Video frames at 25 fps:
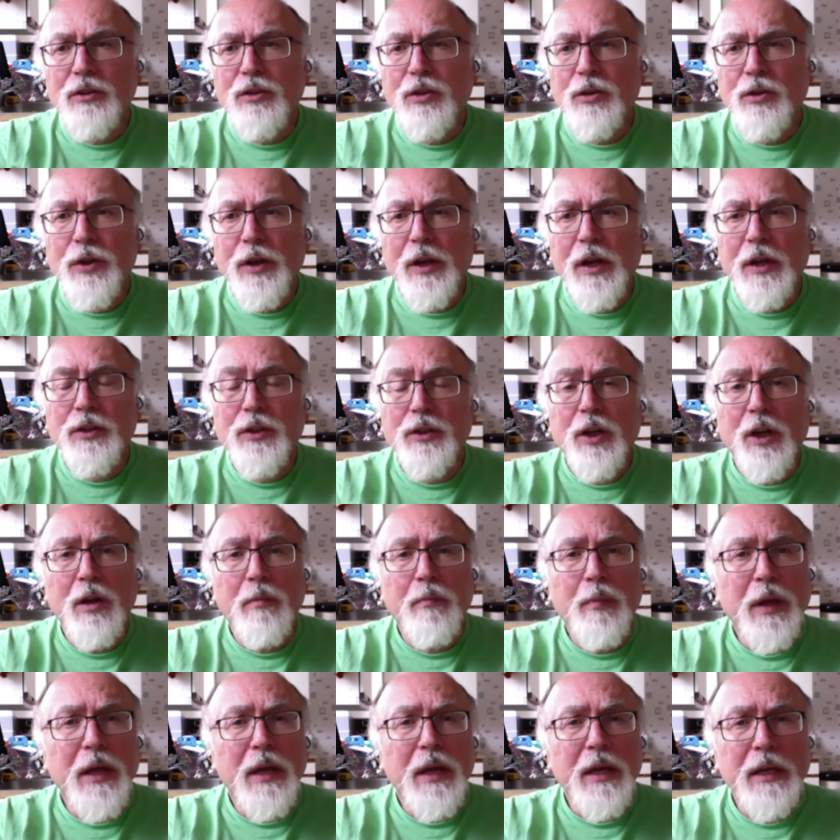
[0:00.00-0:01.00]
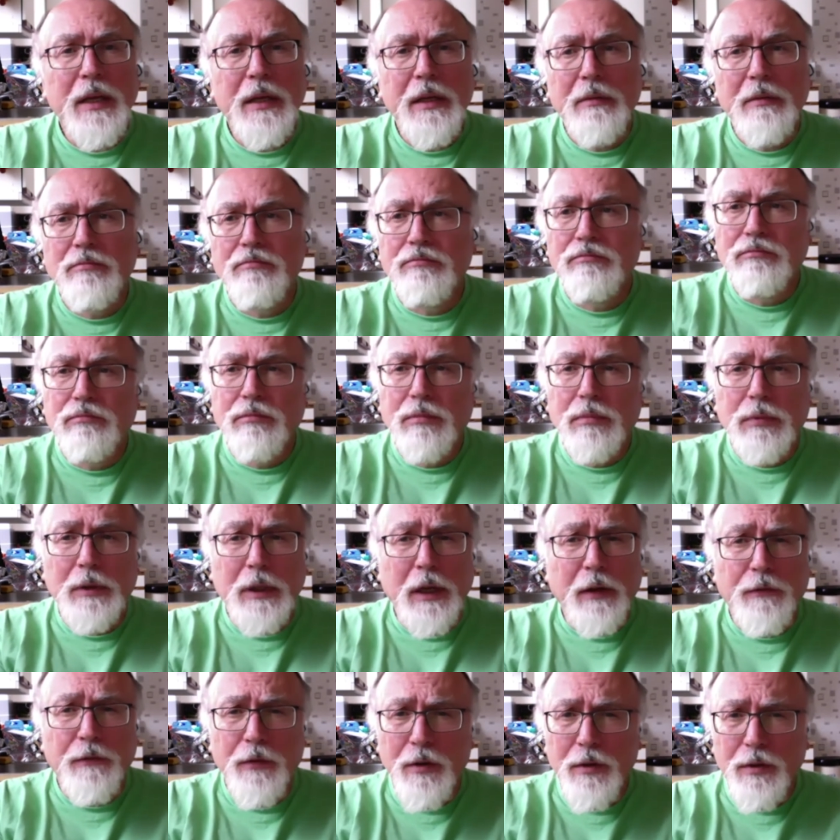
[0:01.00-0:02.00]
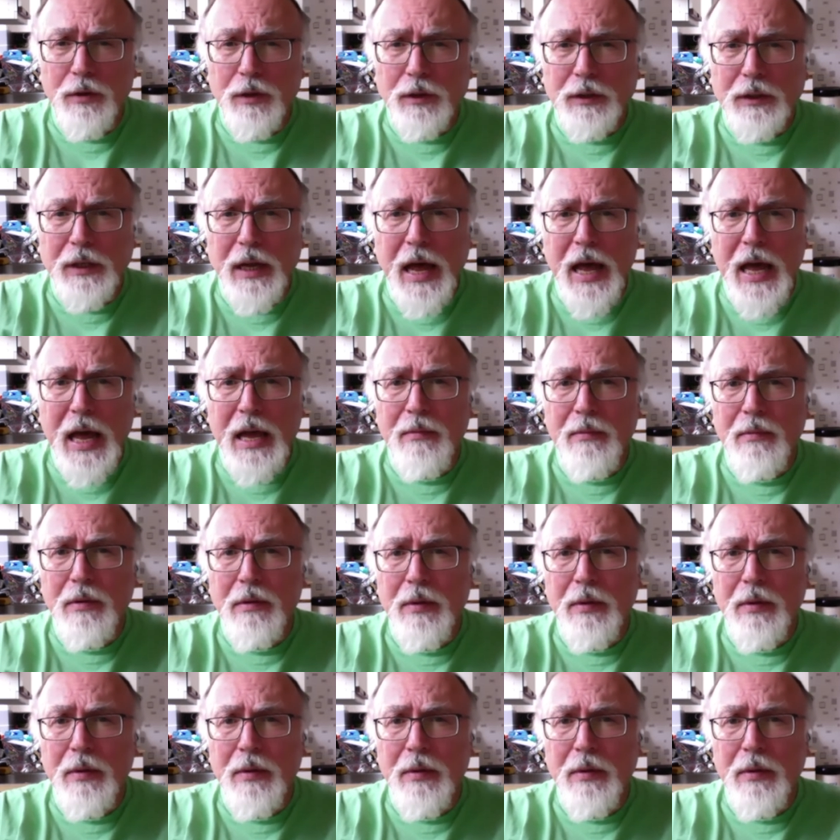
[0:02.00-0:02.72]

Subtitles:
Do you think it's going to be different, the same?